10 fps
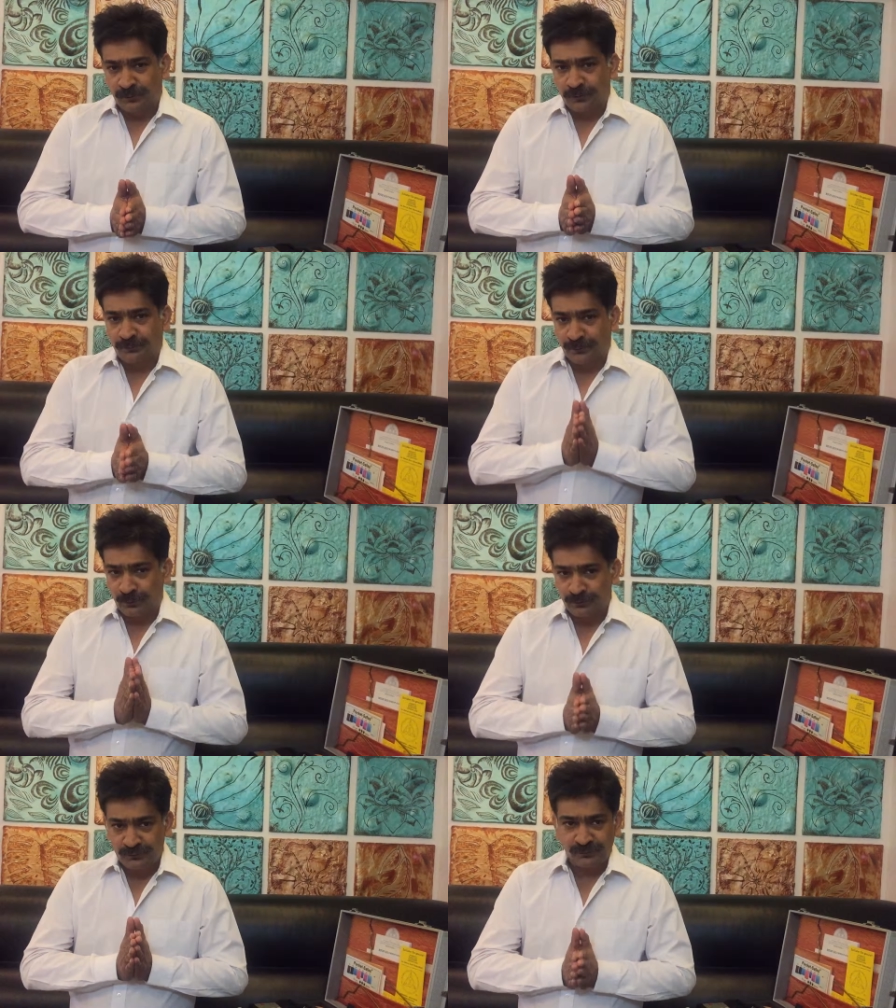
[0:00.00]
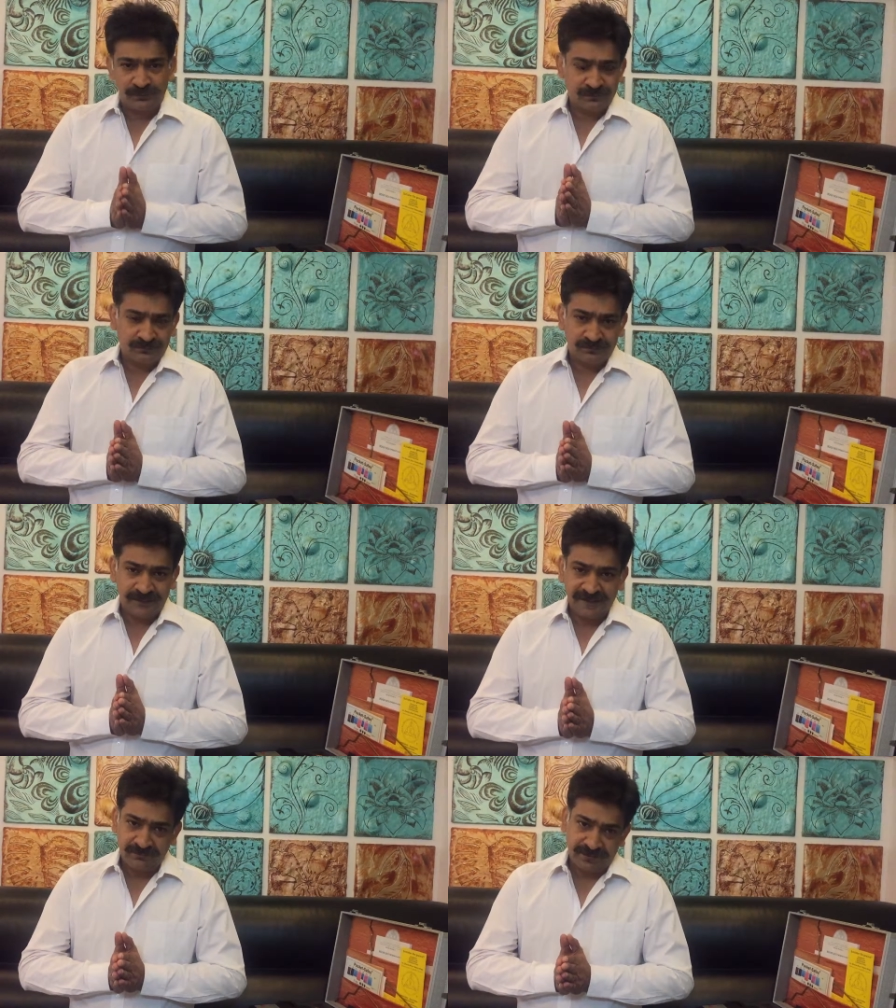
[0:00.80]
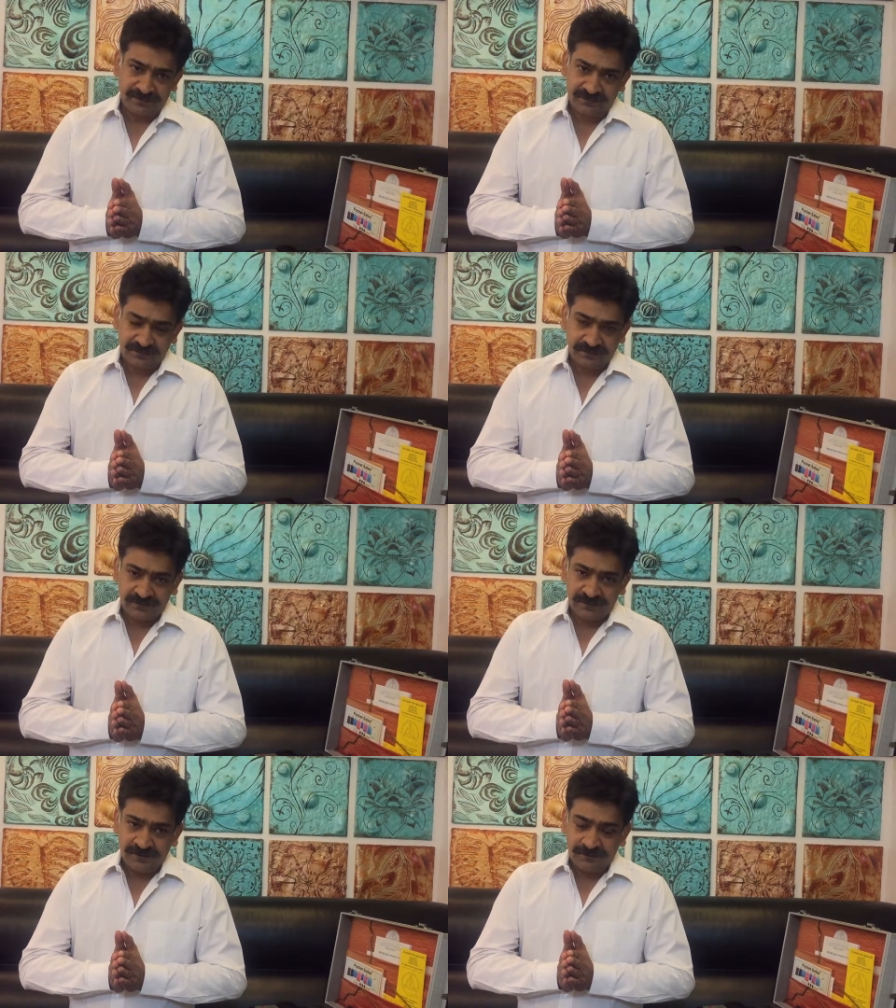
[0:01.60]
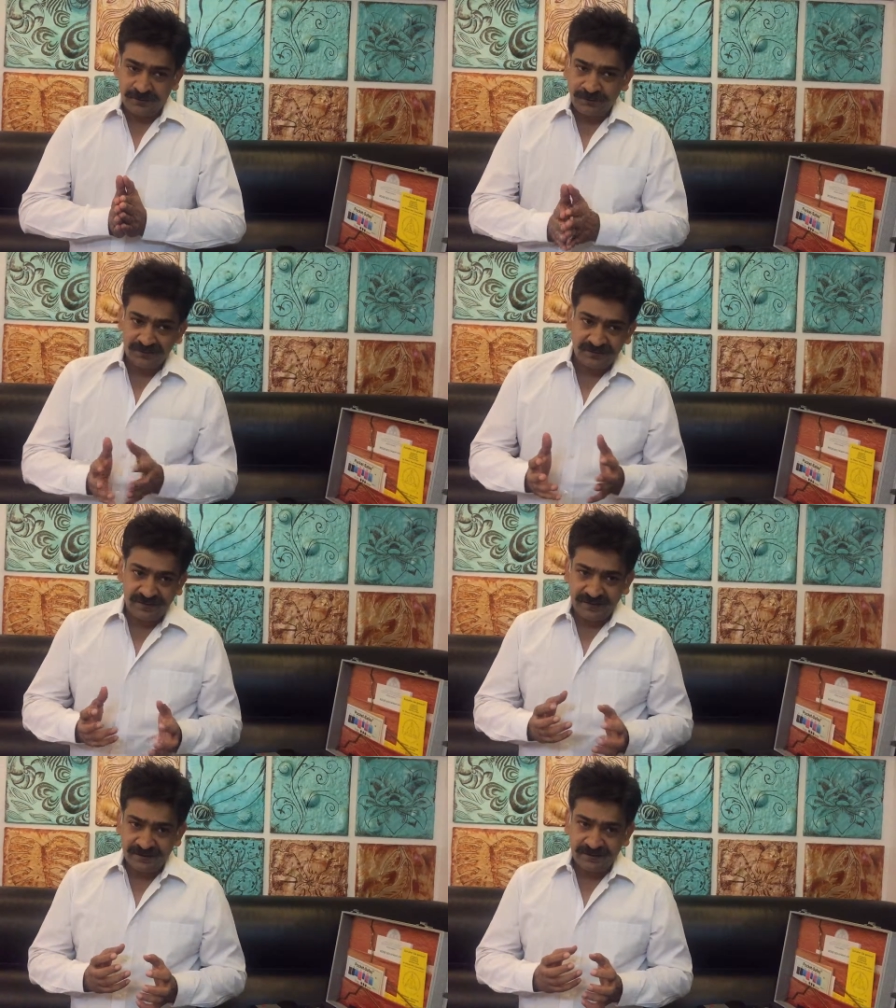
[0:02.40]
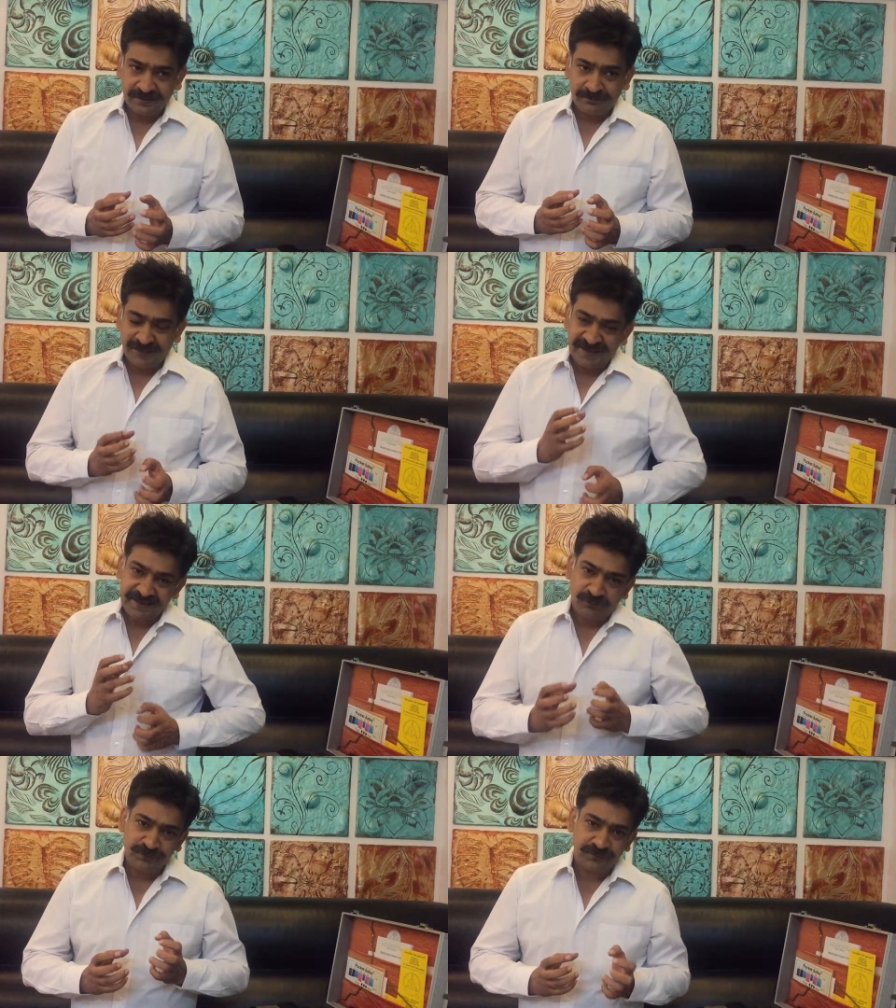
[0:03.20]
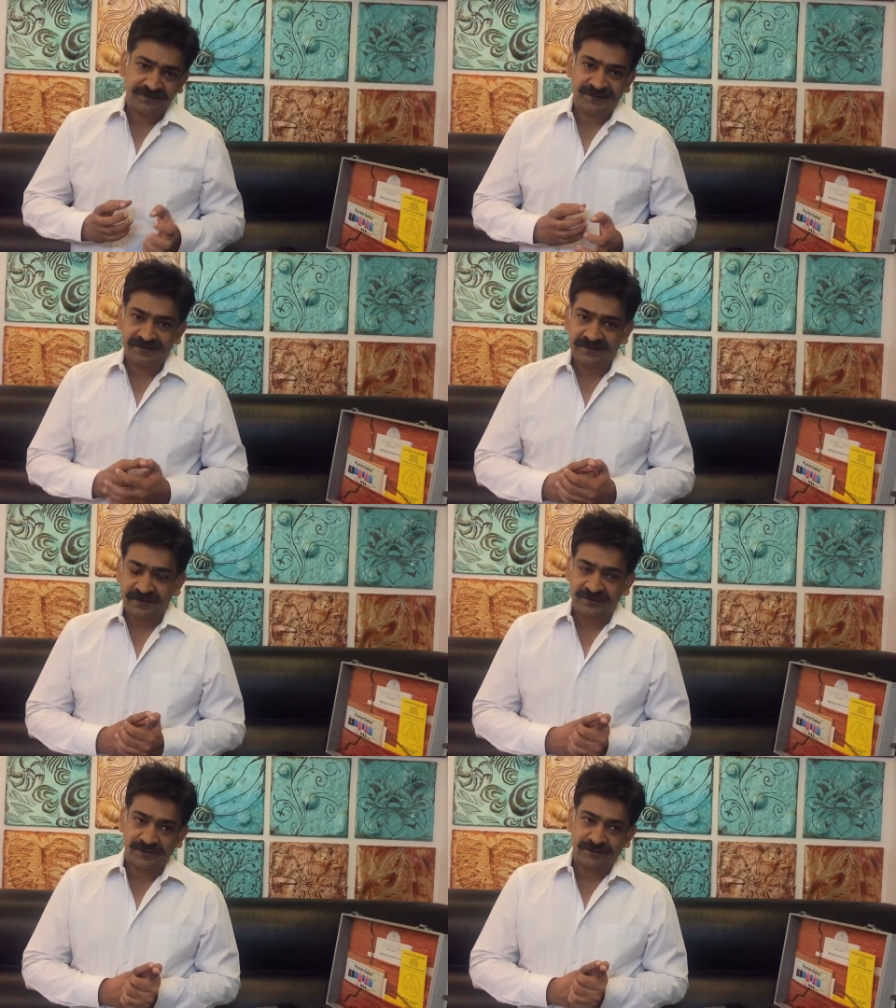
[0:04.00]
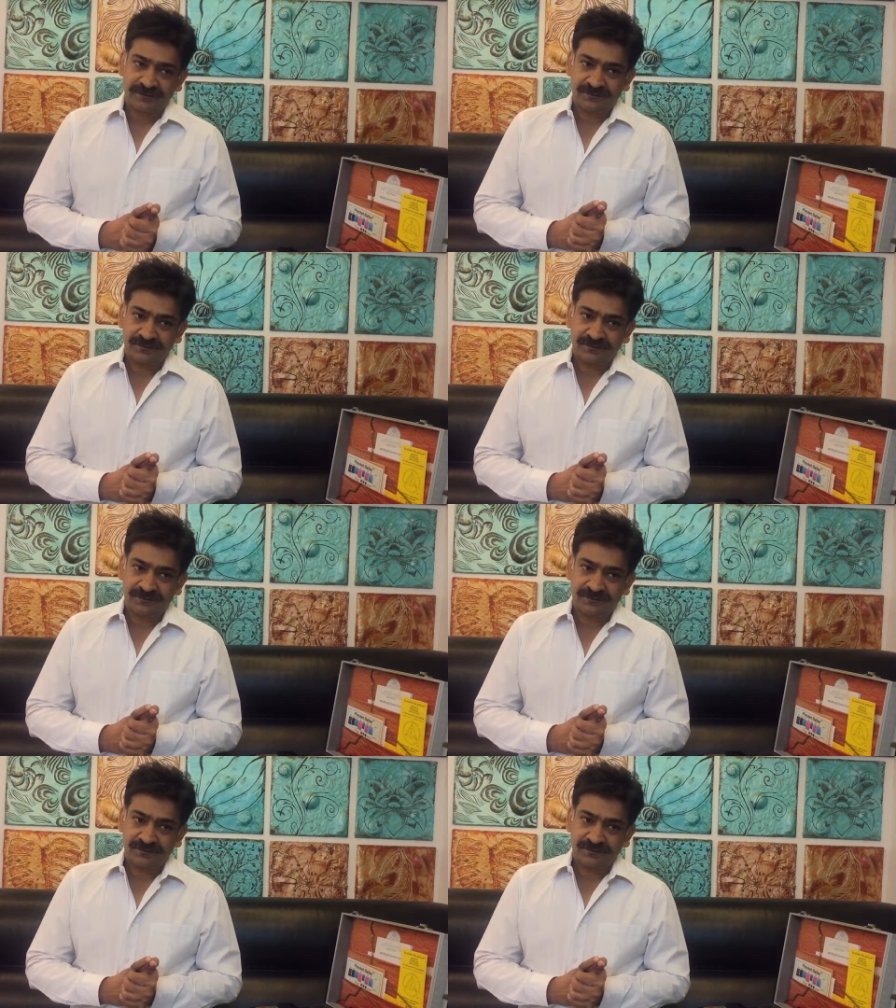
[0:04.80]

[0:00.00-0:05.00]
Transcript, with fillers: more prone to ailments because they break down your cell structure.